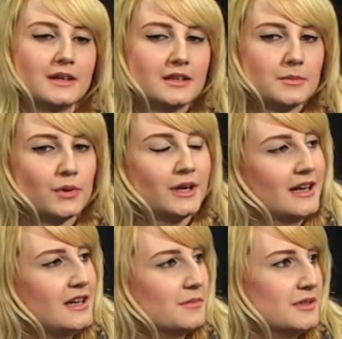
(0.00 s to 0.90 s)
put
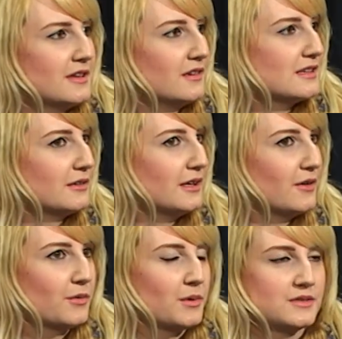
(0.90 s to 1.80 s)
any of my songs out there if
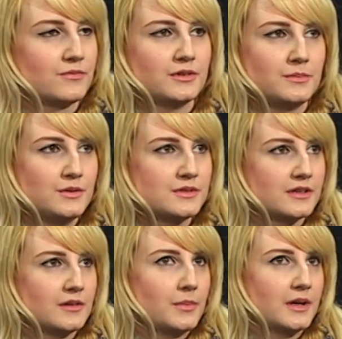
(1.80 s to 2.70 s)
it wasn't for the
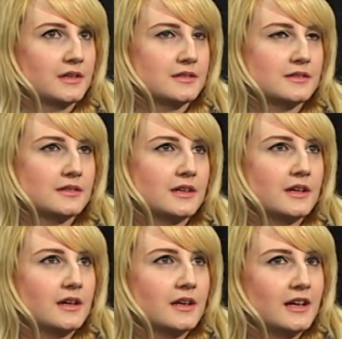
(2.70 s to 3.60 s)
musical, because
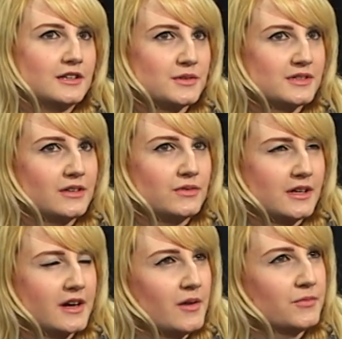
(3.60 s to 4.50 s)
it does give you the
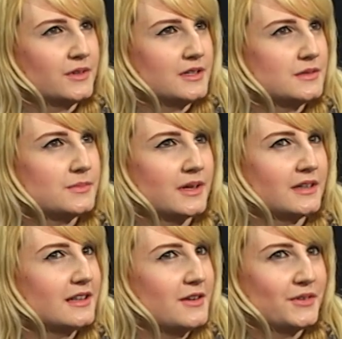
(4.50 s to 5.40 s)
confidence.
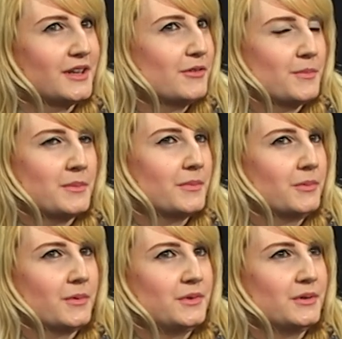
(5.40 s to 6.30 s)
Because even I remember
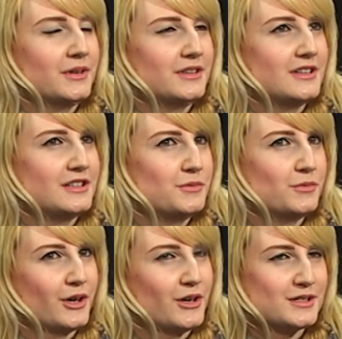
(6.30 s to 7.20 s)
when we were doing
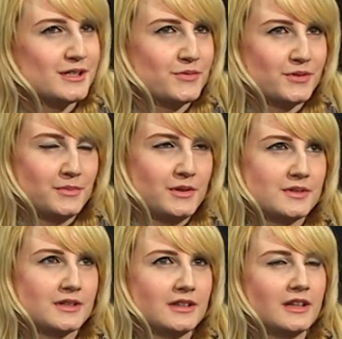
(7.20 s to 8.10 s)
rehearsals for the
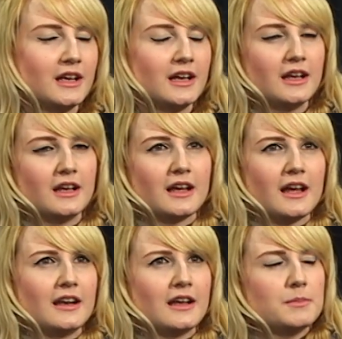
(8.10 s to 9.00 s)
musical,
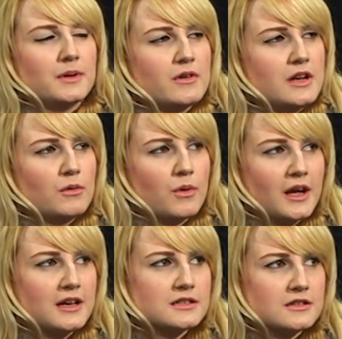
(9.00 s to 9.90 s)
and I'd be really
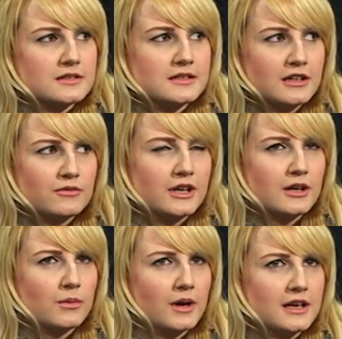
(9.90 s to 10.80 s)
quiet and singing really
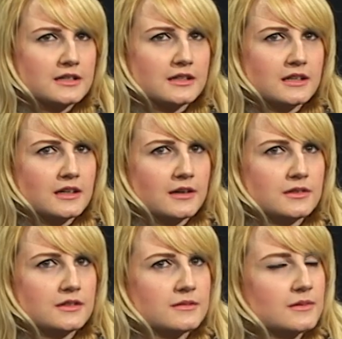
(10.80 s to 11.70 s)
quiet, and then I was
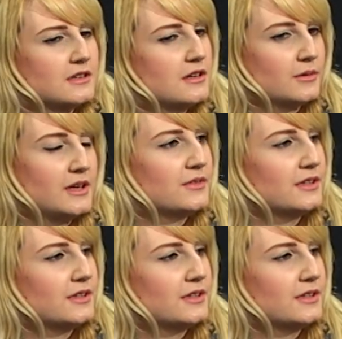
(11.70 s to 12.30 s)
just, you know, even